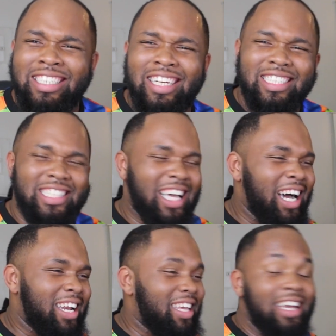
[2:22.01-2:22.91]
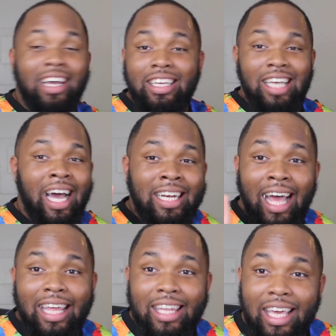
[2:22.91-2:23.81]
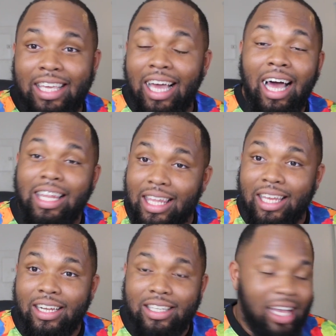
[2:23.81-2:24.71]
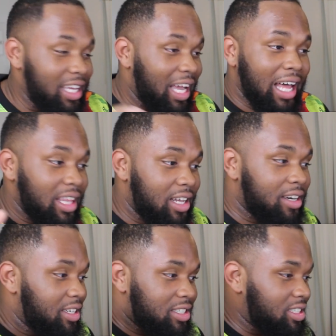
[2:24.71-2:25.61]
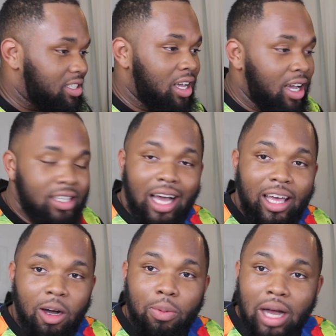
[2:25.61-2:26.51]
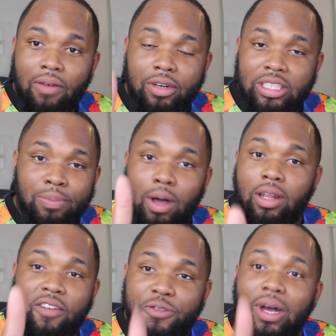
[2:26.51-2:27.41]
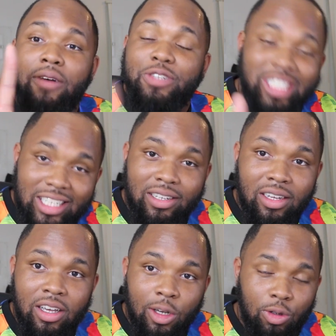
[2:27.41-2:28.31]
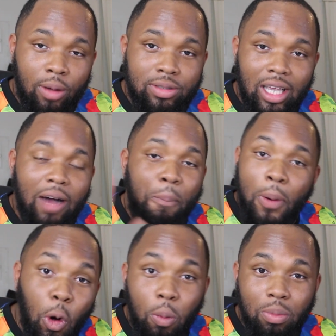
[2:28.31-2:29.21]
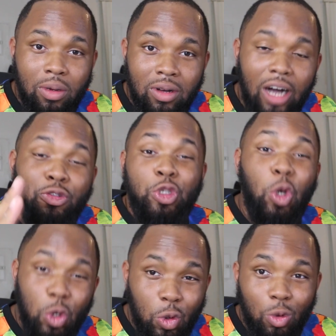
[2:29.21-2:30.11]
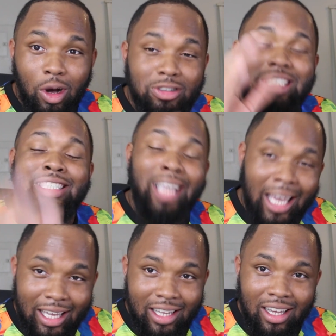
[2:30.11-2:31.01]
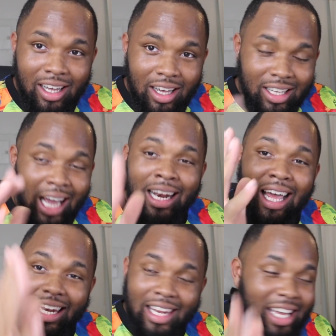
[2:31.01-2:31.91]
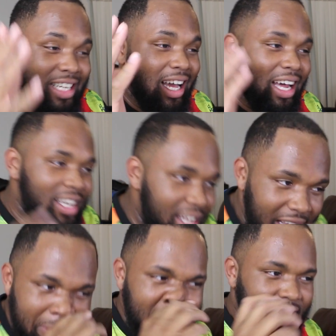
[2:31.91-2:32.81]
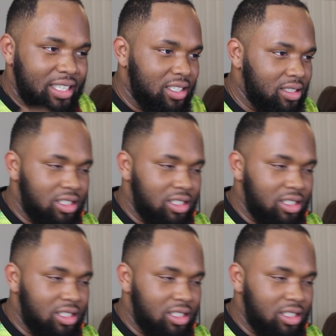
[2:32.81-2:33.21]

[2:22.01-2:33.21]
It just started. Y'all not lit, y'all litter. Y'all literally just, y'all helped cover the smell of, you know what I'm saying, of poop, of doo-doo, of stink. Y'all not lit, y'all litter. He made that.